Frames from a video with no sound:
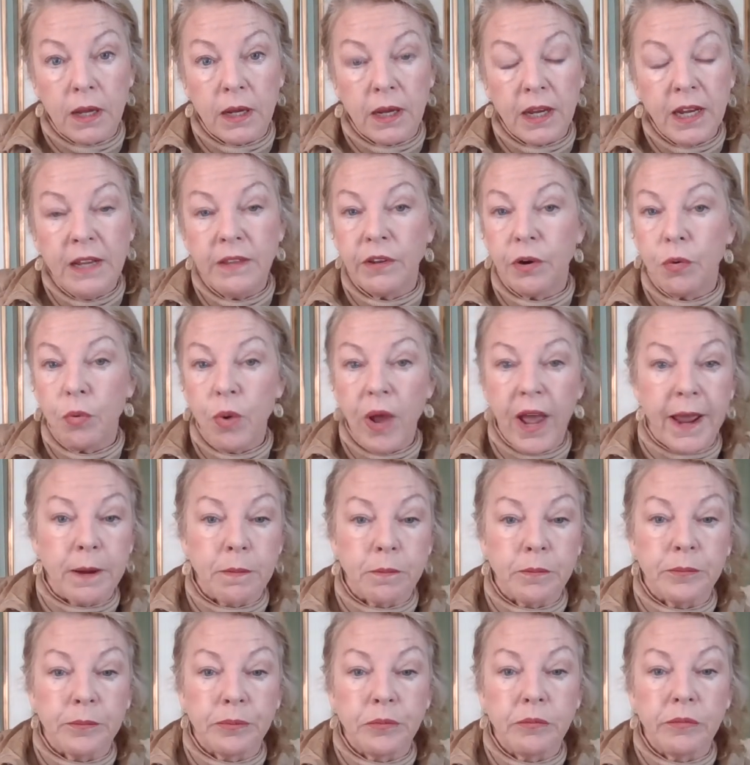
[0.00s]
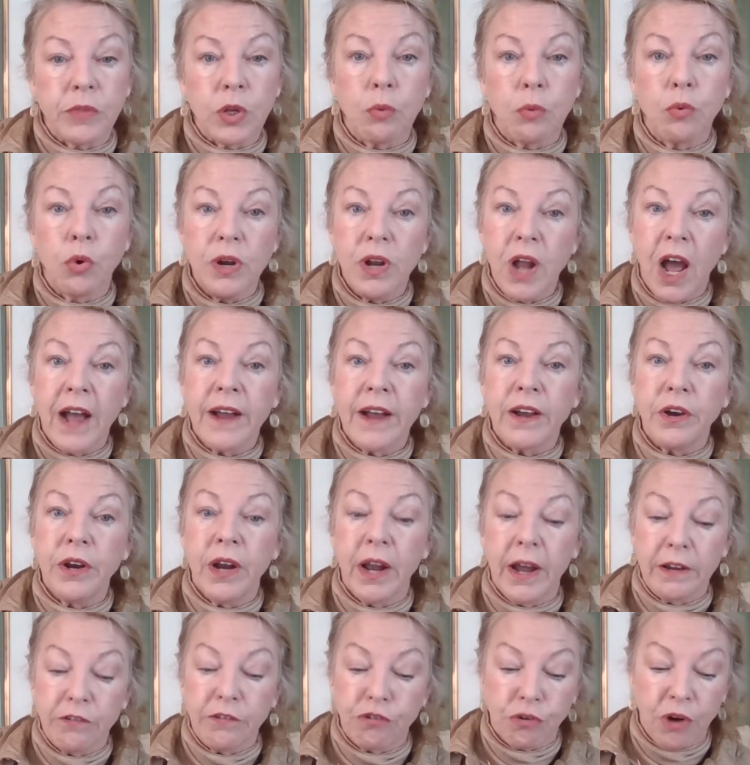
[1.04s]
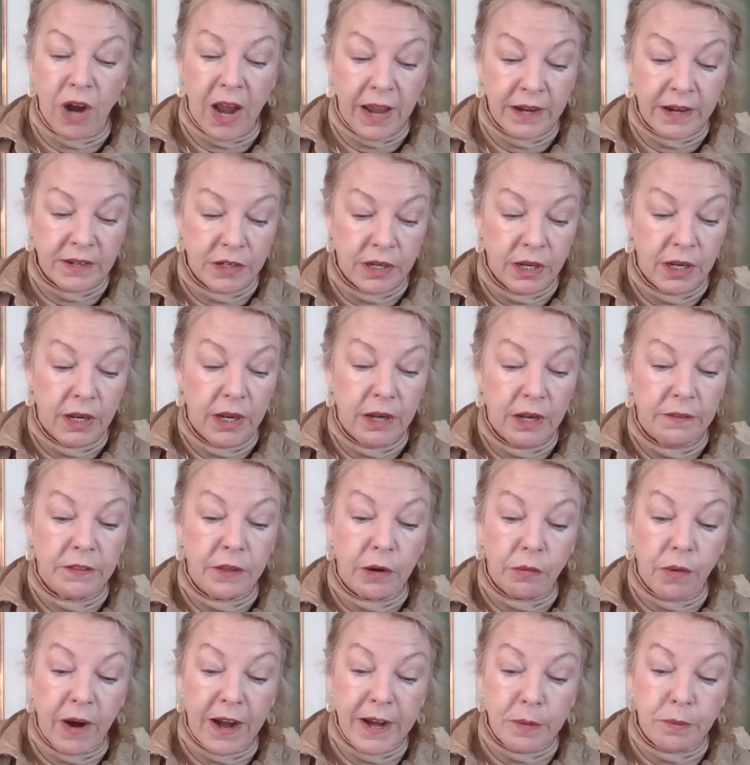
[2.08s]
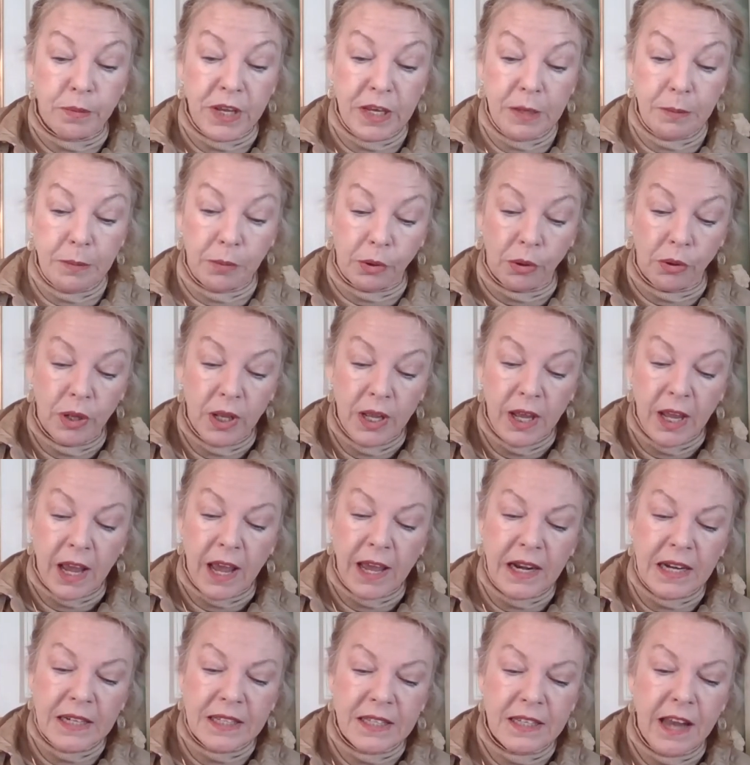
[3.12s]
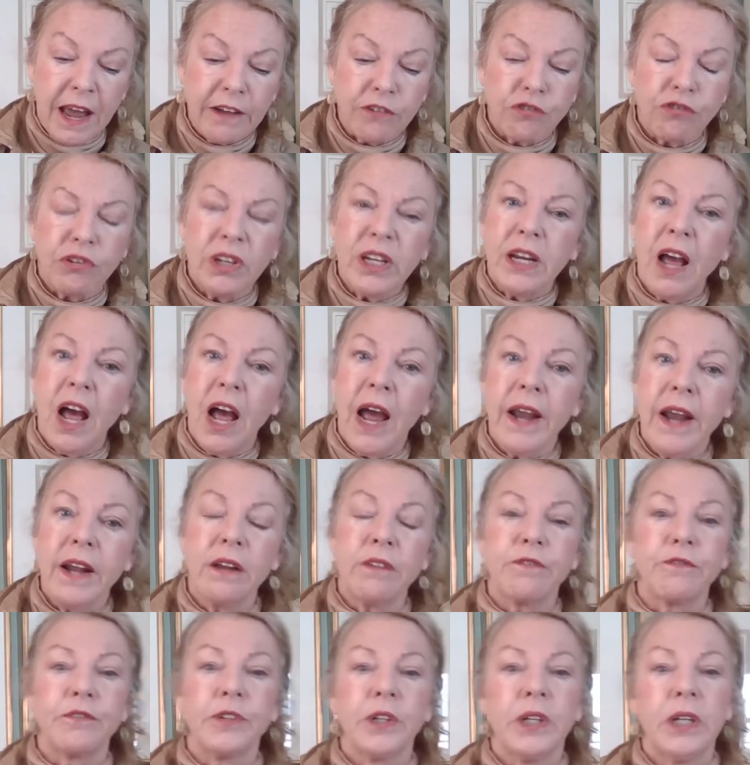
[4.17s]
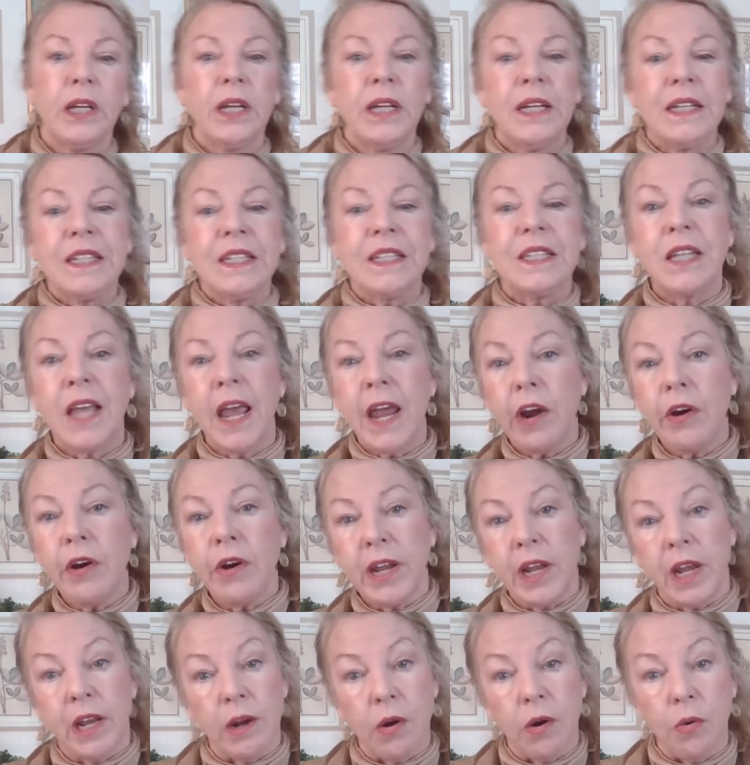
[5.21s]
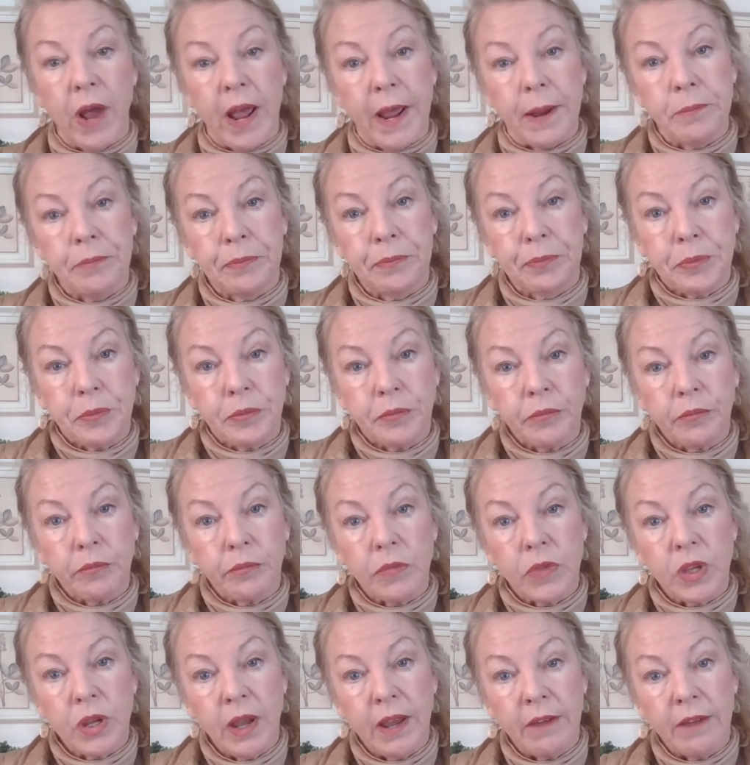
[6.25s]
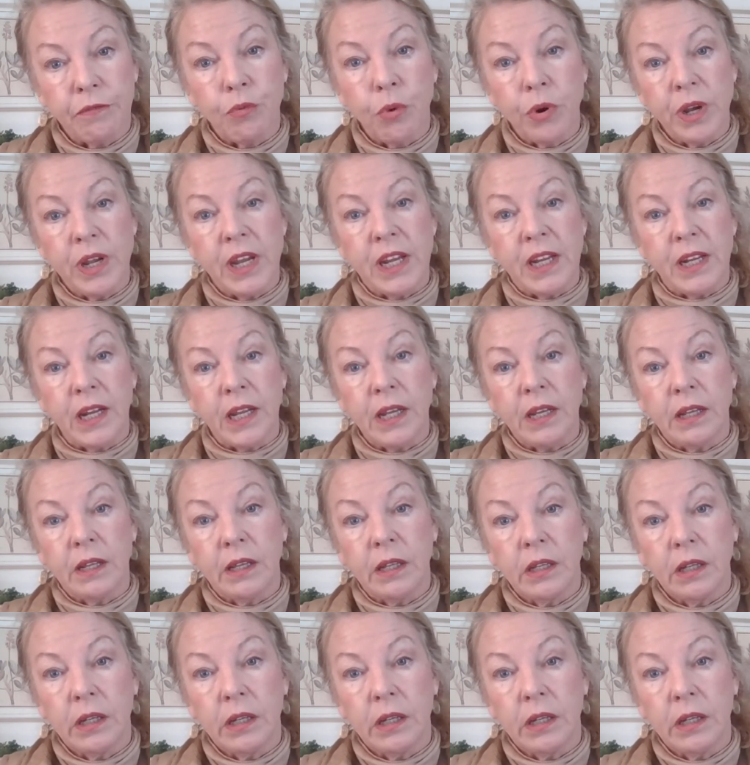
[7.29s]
Either way, we're not going to attract the right people. And it's actually kind of scary in a way if we're needy.